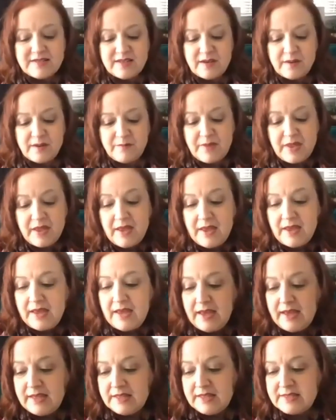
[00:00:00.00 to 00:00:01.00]
Awesome.
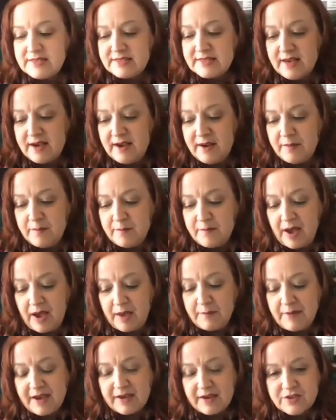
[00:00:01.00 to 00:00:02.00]

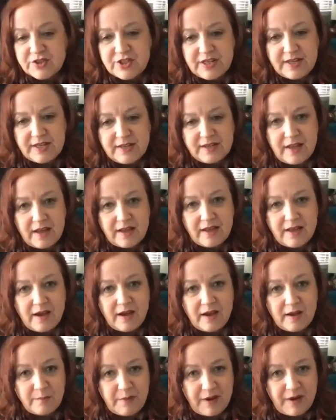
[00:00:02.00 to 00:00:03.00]
I'm actually
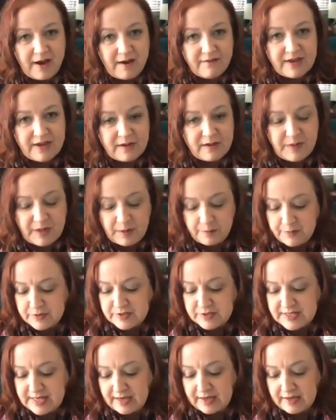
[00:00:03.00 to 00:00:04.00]
having people
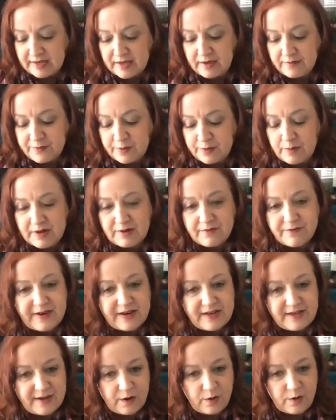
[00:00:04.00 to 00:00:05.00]
take, if you want to
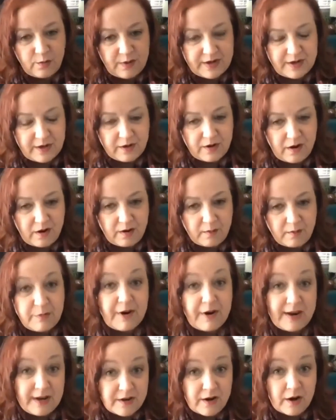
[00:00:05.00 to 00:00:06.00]
find out what your
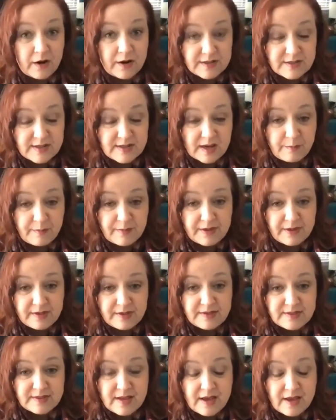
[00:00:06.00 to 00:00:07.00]
brand archetype
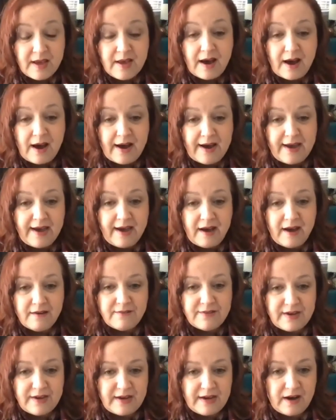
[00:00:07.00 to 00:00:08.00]
is, I
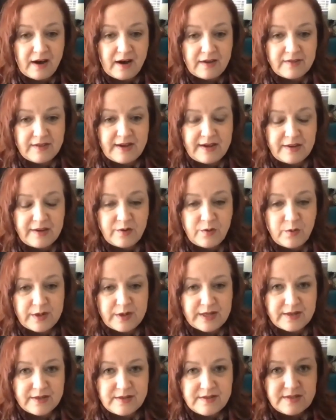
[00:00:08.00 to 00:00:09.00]
have a online
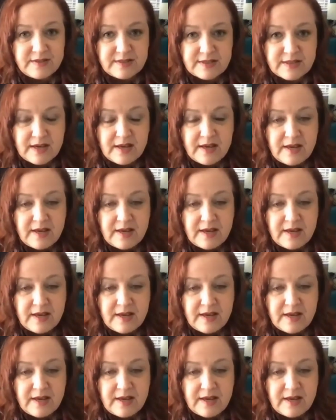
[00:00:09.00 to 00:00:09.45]
quiz,